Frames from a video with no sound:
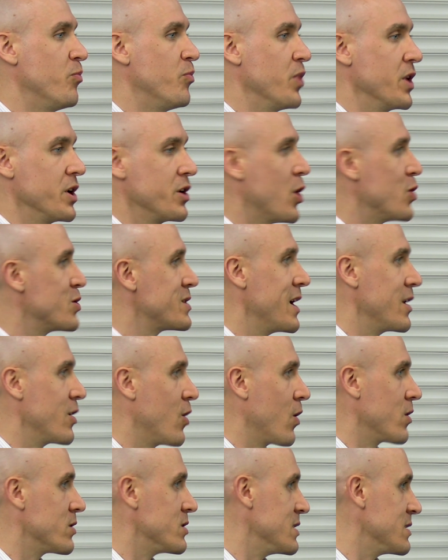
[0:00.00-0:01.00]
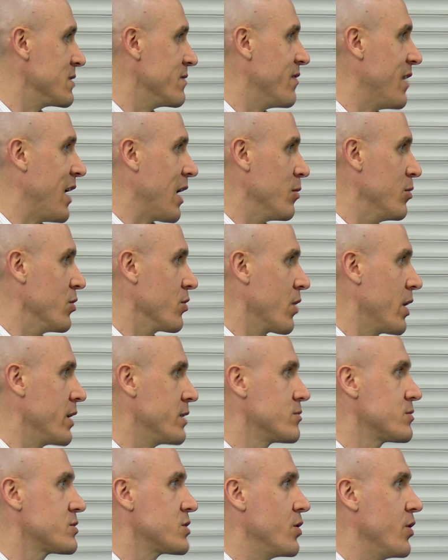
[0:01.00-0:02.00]
But no technology is infallible,
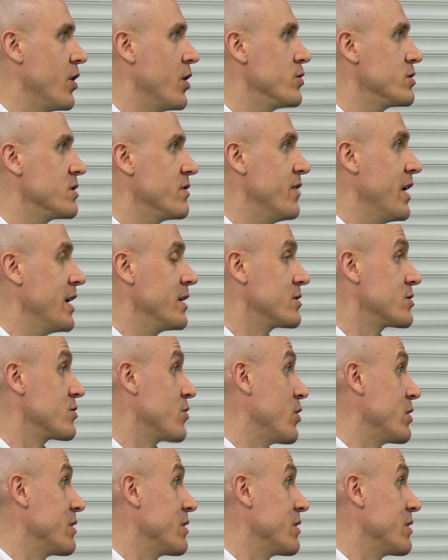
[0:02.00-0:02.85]
right? So those events are